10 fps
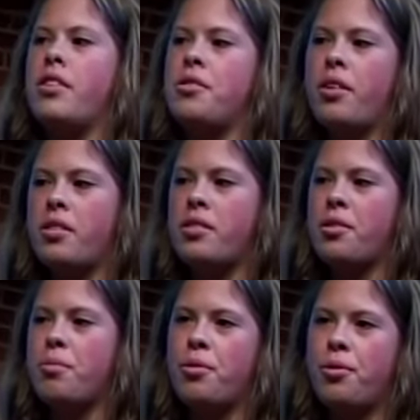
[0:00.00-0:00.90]
and trust is
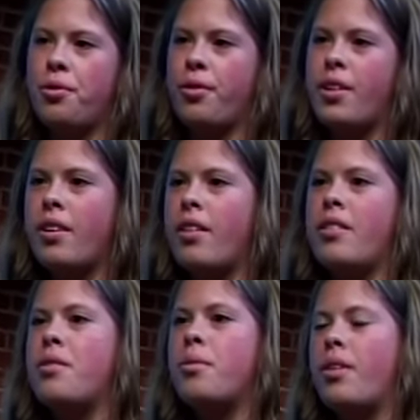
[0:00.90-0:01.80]
a beautiful thing,
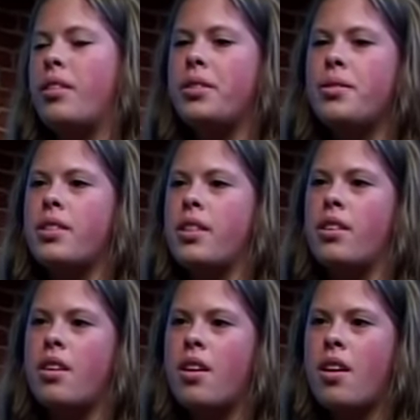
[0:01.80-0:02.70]
and you don't want to lose it.
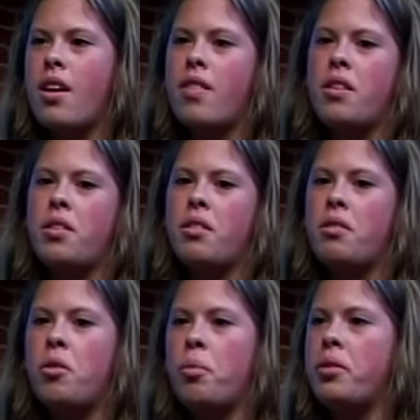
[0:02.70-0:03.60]
And then
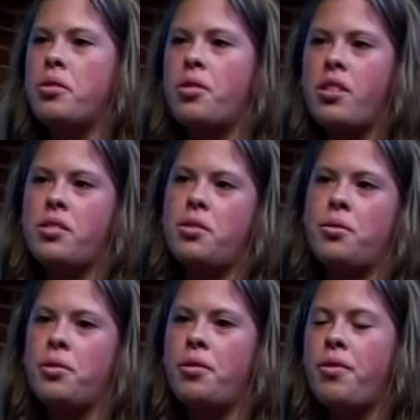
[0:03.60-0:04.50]
nobody will trust you,
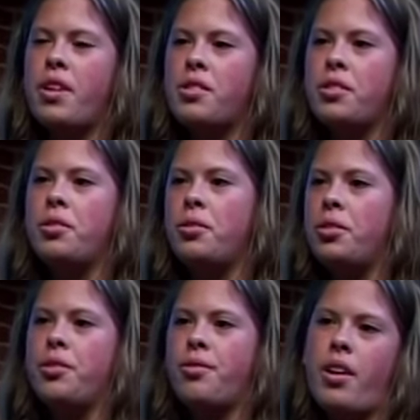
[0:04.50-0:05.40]
and eventually you
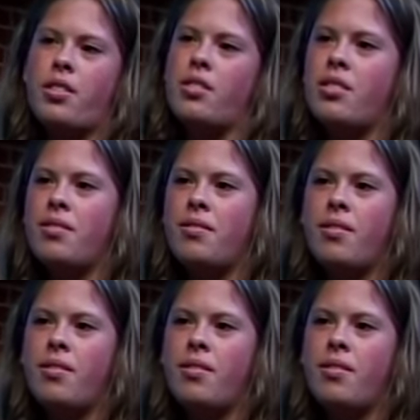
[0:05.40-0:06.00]
lose your friends.